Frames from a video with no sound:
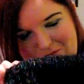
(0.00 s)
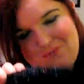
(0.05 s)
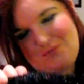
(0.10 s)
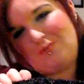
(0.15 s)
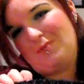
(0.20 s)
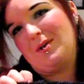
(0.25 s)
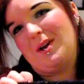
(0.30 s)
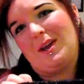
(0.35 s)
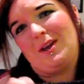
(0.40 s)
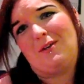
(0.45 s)

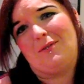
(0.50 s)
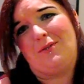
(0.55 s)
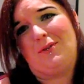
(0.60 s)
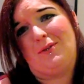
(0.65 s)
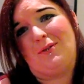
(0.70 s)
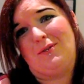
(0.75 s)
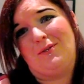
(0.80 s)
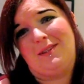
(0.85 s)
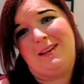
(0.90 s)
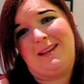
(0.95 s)
quite a
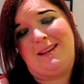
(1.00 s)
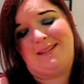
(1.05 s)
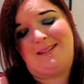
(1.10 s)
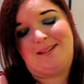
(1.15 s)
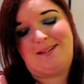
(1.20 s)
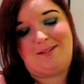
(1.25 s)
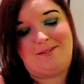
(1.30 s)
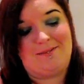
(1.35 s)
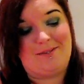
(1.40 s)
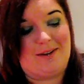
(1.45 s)
few of these
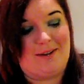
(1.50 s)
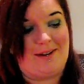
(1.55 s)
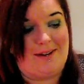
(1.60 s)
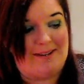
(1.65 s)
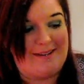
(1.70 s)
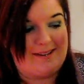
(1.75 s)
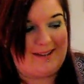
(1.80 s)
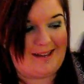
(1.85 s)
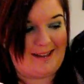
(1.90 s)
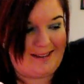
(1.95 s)
in
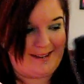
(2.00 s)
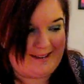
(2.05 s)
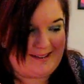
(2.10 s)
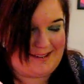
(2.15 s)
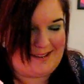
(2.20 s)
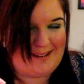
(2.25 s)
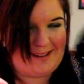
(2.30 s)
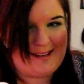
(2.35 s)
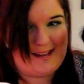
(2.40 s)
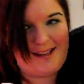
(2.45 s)
various colours,
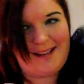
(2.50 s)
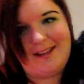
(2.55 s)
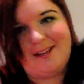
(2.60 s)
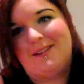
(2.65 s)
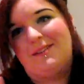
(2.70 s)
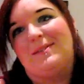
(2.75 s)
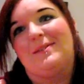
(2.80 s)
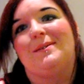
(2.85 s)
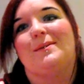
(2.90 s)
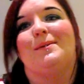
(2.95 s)

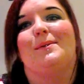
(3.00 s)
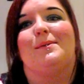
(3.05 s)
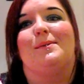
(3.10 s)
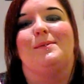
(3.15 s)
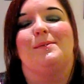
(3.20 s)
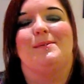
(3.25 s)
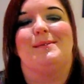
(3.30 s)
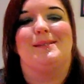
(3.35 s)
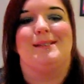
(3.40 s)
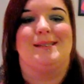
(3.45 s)

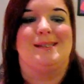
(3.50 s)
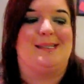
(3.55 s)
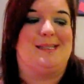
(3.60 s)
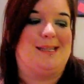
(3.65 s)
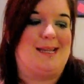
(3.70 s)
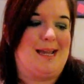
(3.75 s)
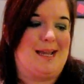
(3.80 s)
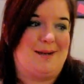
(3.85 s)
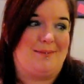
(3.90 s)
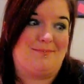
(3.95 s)
so
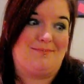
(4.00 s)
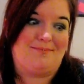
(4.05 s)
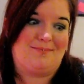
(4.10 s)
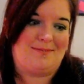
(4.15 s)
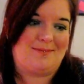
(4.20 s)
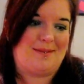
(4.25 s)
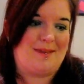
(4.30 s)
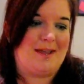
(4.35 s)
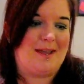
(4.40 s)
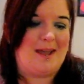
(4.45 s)
yeah.
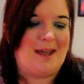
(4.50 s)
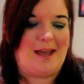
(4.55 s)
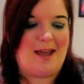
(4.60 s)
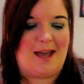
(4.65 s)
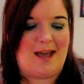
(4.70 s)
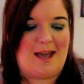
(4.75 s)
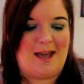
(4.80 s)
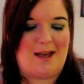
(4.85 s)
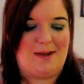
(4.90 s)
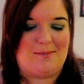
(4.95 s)

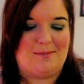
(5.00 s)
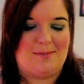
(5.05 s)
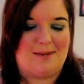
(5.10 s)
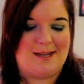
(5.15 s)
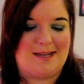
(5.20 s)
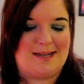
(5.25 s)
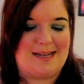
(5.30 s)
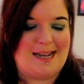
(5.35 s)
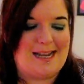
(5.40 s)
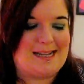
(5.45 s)

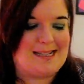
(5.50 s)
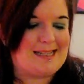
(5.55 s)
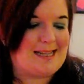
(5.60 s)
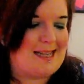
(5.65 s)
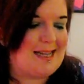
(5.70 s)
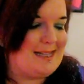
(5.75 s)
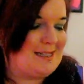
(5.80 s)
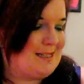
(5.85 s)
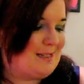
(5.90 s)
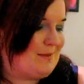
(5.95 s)
Next
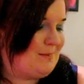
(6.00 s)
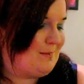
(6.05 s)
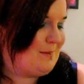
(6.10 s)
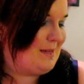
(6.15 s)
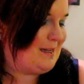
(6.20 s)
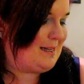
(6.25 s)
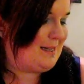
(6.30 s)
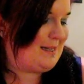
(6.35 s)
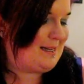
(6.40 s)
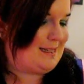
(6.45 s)
item
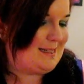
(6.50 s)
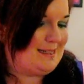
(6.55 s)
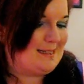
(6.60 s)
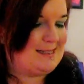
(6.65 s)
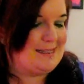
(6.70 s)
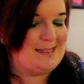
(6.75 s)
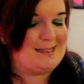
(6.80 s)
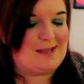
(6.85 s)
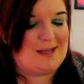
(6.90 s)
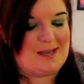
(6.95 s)
is
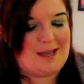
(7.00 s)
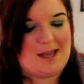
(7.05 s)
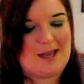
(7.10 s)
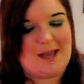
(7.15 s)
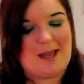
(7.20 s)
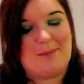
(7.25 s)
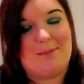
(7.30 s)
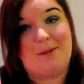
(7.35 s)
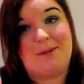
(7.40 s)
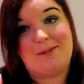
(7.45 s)
a
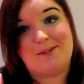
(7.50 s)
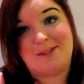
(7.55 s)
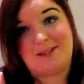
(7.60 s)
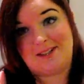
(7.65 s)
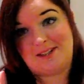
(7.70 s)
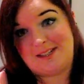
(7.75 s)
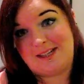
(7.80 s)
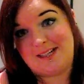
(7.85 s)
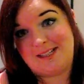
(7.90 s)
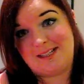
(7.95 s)
pair of
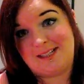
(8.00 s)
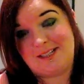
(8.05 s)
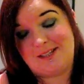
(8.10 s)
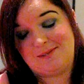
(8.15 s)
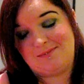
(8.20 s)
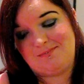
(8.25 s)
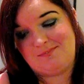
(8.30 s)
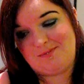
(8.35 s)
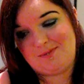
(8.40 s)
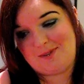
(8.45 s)
sunglasses.
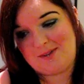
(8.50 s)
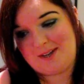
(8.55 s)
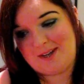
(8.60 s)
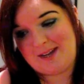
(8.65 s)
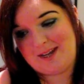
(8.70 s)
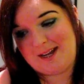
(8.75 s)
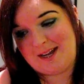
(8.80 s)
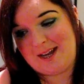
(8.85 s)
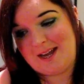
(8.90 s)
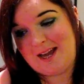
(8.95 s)

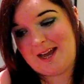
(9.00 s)
Okay,